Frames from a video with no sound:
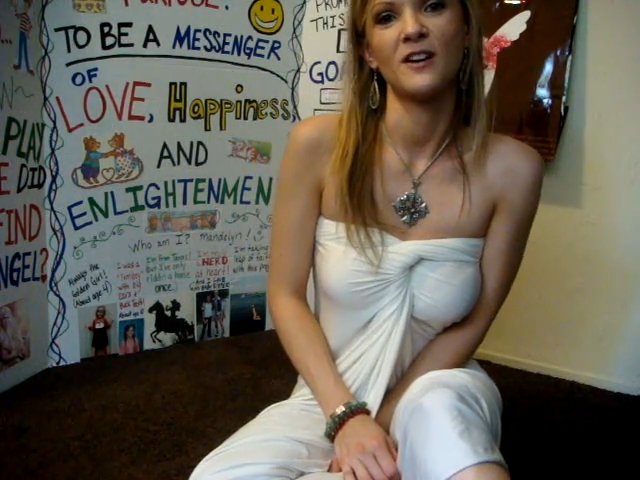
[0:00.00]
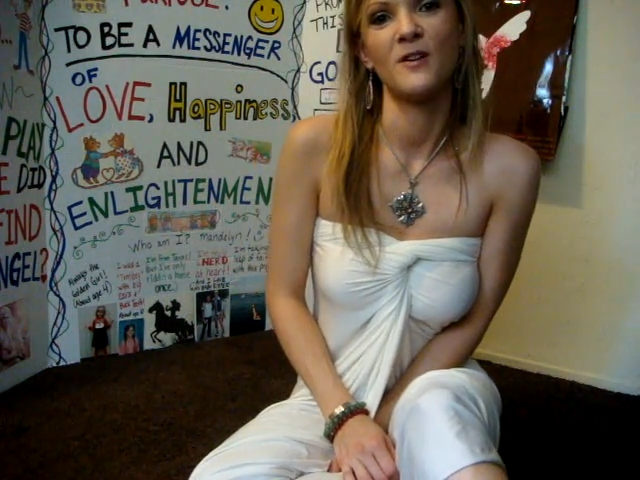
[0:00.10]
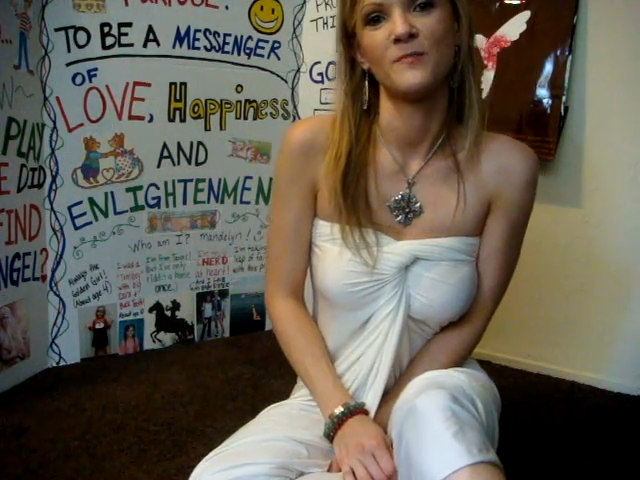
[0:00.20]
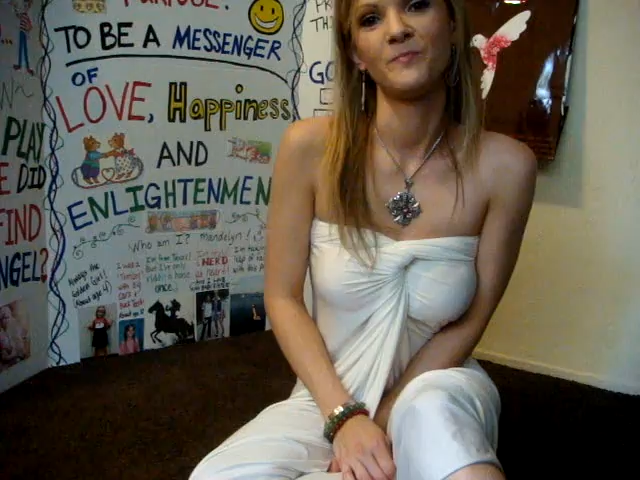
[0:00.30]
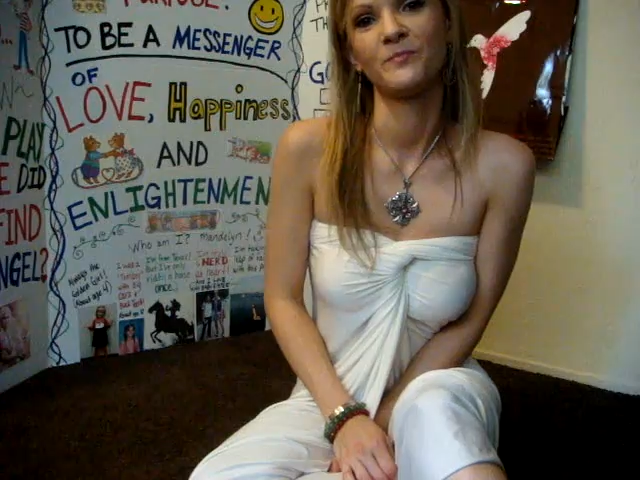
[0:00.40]

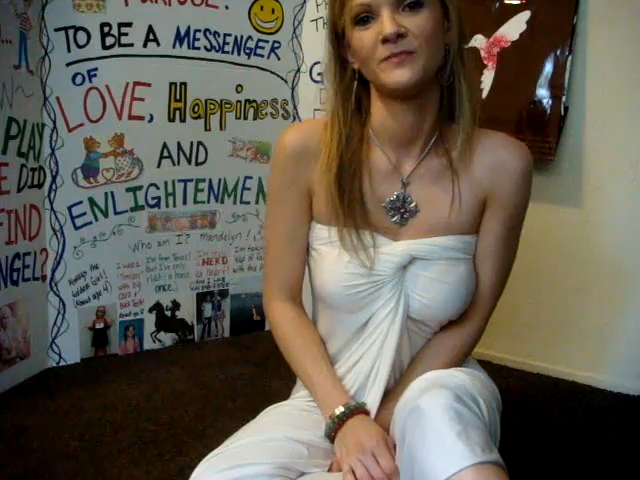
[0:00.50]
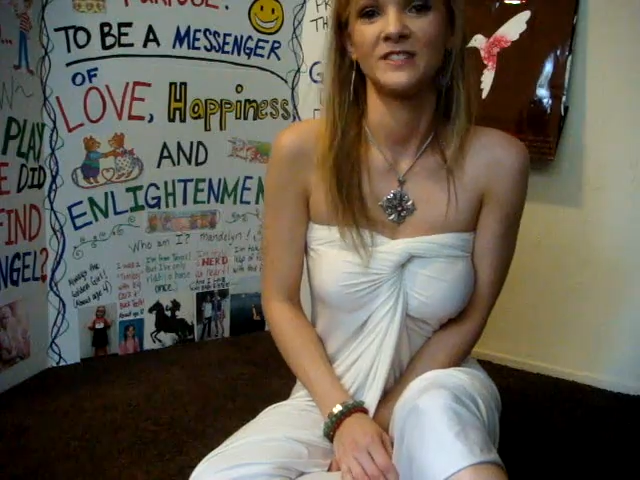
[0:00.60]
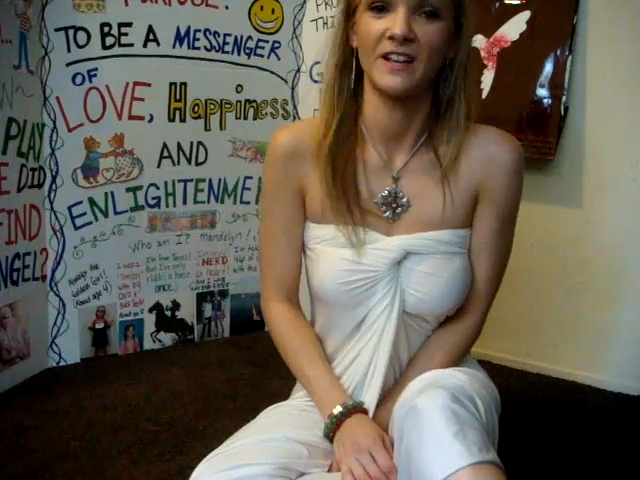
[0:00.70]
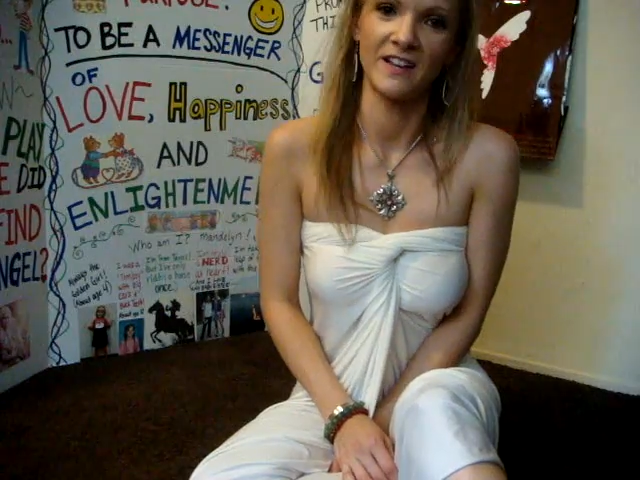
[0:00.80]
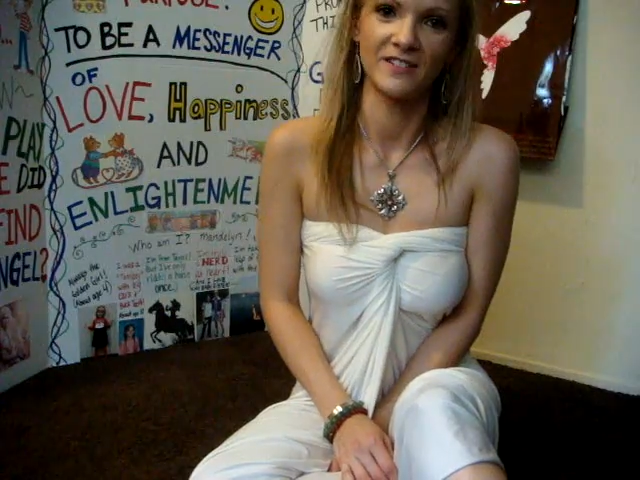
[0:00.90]
come,
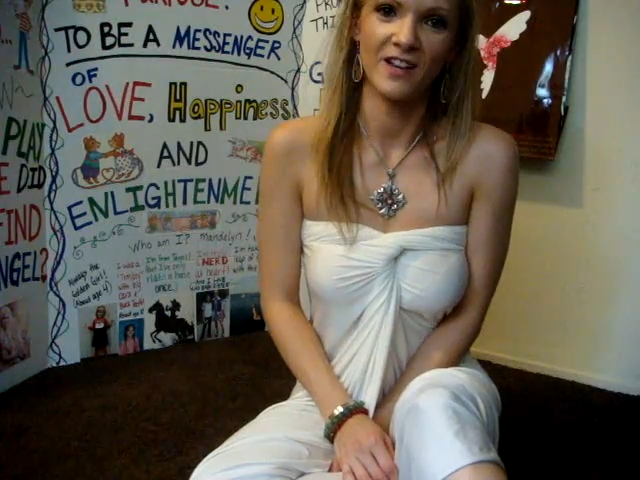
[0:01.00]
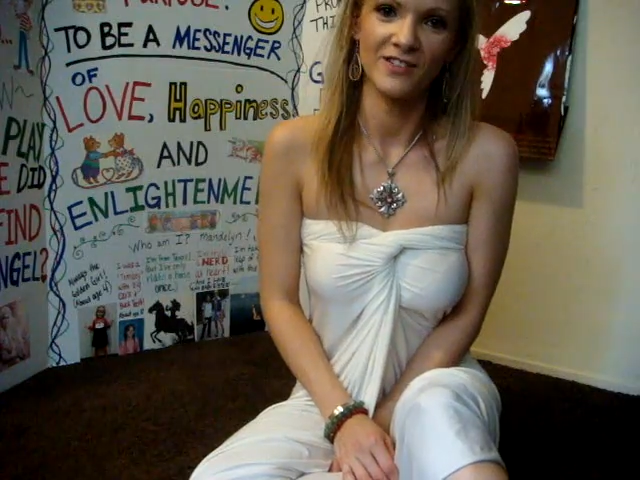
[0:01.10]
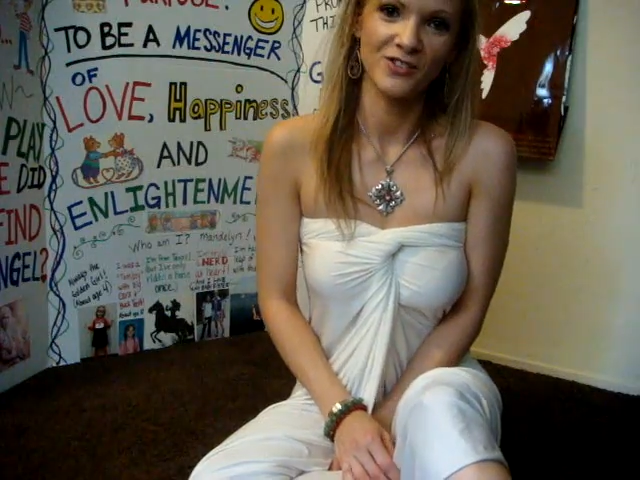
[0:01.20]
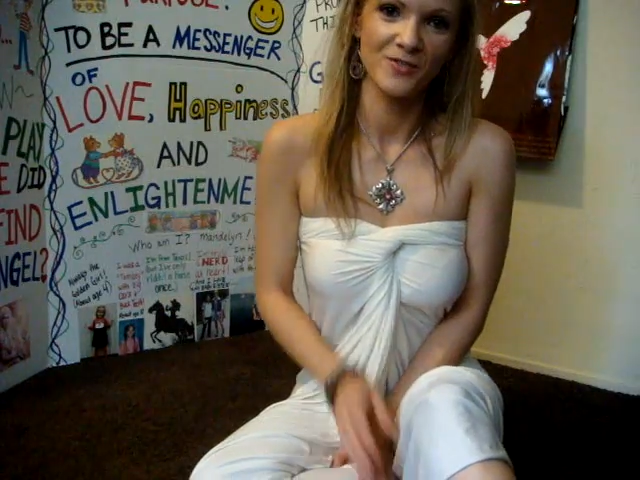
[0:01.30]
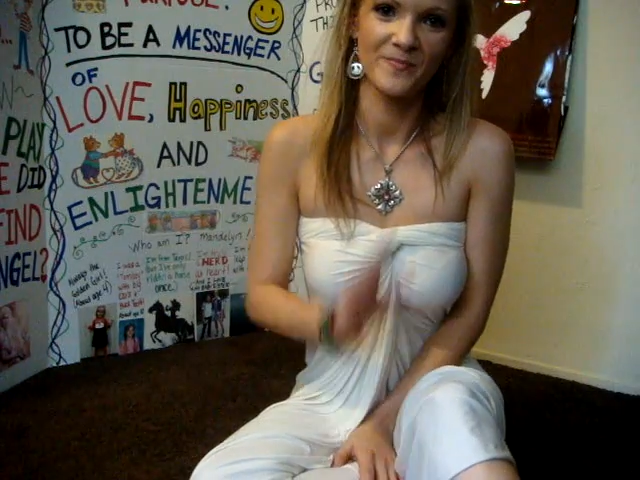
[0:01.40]
stay in
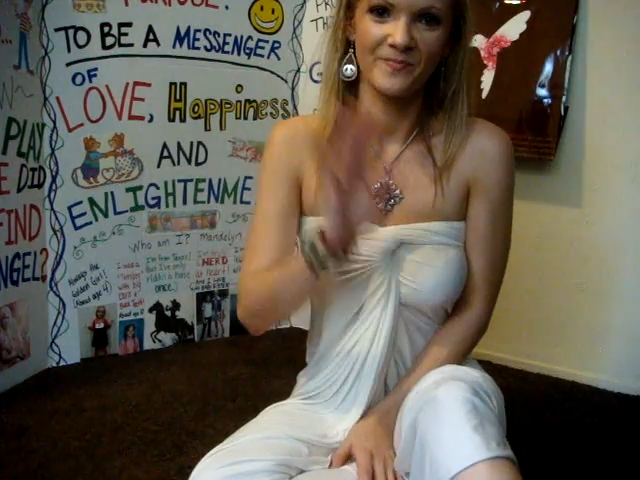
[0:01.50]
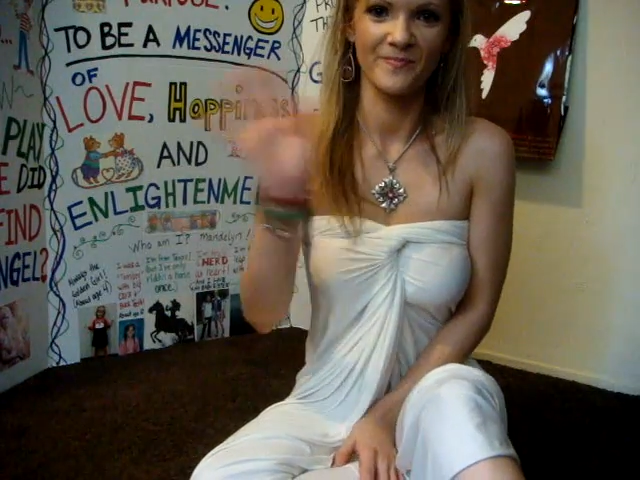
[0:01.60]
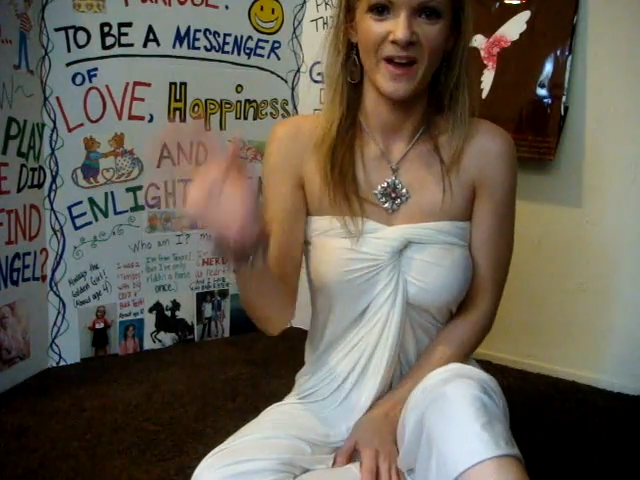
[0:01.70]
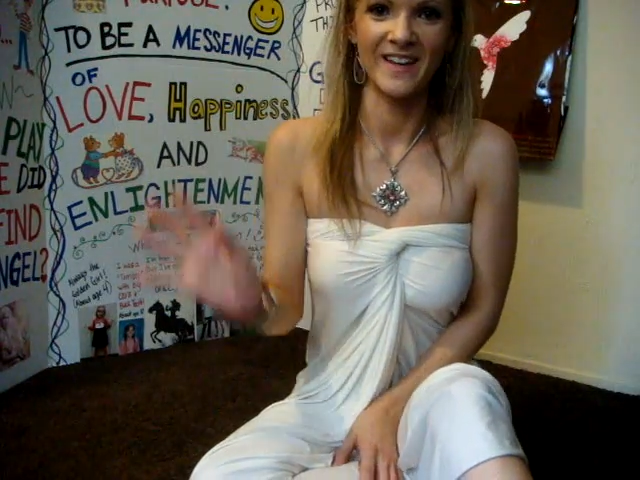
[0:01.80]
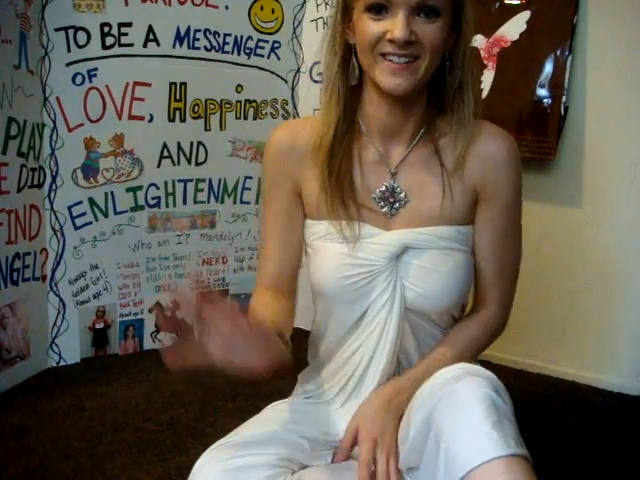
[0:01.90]
touch.
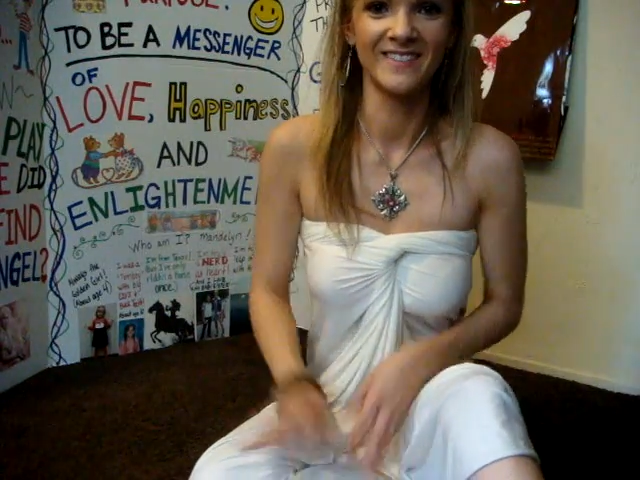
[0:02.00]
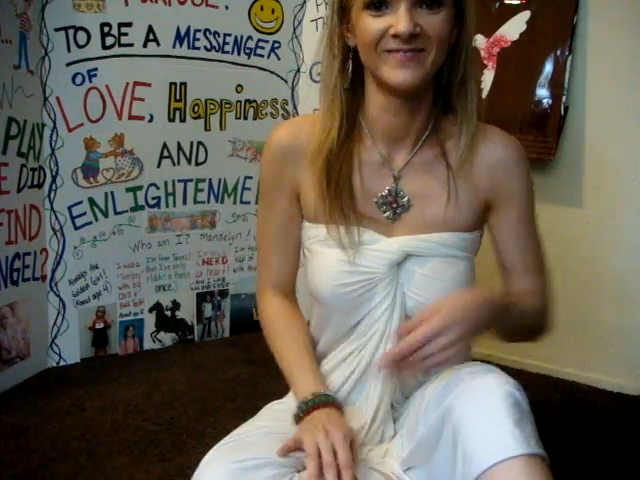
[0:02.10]
Bye.